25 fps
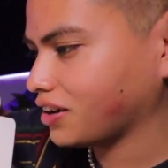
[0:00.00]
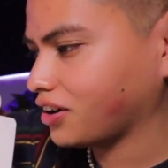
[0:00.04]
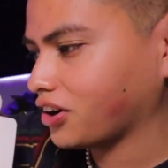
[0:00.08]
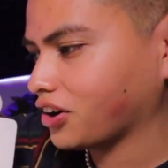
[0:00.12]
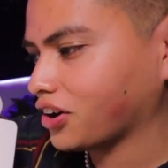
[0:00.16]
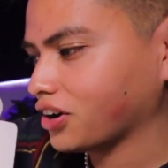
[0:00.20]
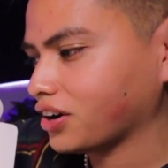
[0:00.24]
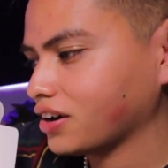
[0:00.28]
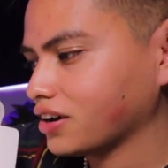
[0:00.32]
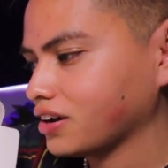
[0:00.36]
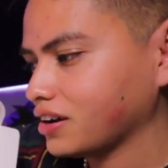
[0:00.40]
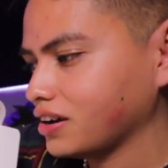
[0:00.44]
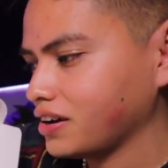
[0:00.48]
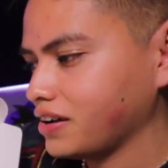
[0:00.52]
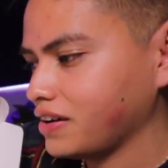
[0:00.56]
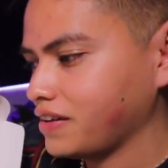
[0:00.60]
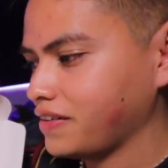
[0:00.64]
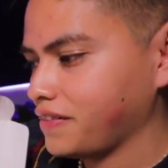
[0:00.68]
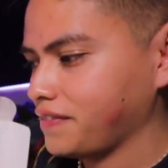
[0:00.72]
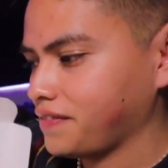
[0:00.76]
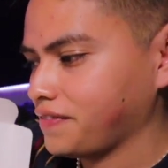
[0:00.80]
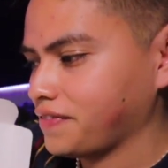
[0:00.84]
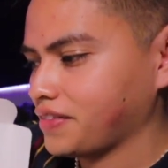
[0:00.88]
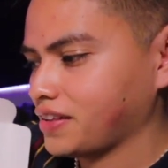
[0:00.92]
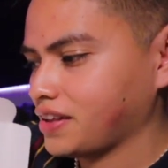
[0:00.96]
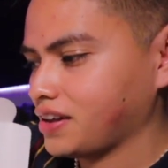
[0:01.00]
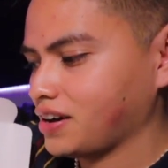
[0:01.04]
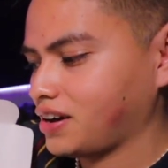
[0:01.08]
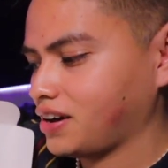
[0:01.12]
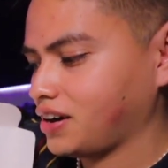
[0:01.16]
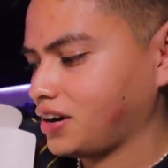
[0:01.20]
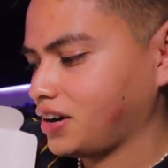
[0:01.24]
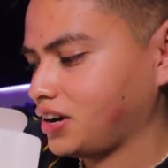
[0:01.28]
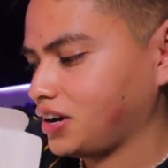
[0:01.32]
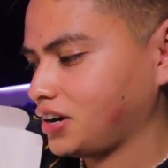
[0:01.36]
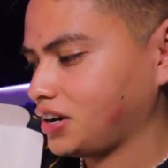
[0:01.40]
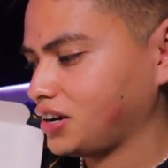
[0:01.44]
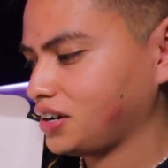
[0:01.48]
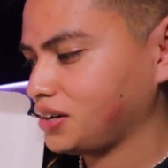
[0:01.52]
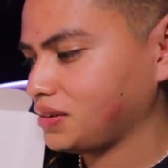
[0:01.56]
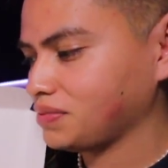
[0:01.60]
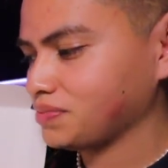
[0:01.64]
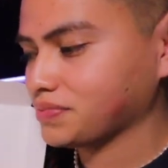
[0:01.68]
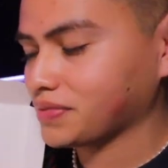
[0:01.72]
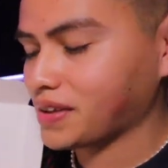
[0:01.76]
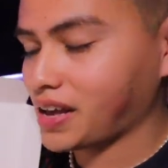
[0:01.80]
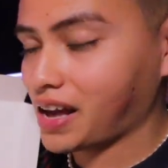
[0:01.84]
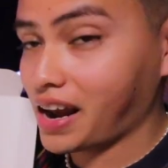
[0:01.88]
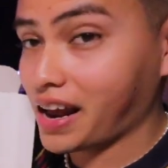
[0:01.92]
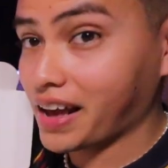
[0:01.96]
are.
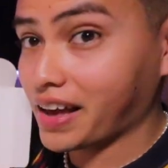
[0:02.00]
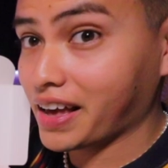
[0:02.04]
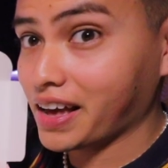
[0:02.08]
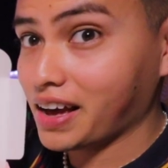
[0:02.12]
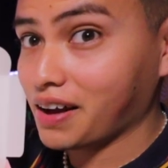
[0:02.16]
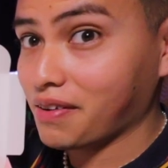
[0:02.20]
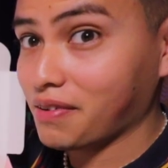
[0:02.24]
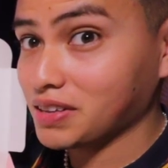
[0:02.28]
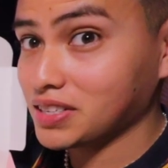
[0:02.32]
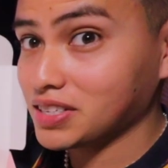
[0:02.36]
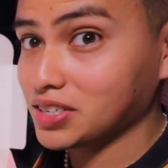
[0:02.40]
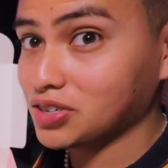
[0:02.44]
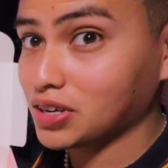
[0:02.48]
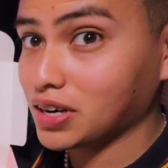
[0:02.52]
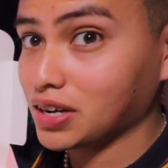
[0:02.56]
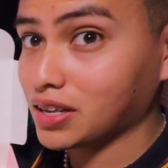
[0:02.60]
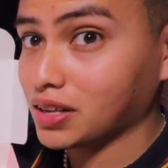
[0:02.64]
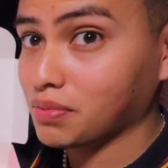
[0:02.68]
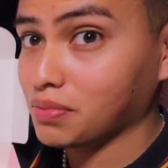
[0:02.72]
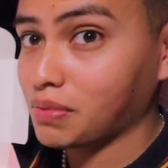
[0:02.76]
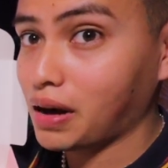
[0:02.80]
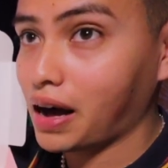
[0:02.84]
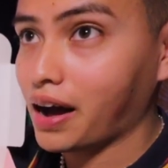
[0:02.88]
And I can't wait to try them.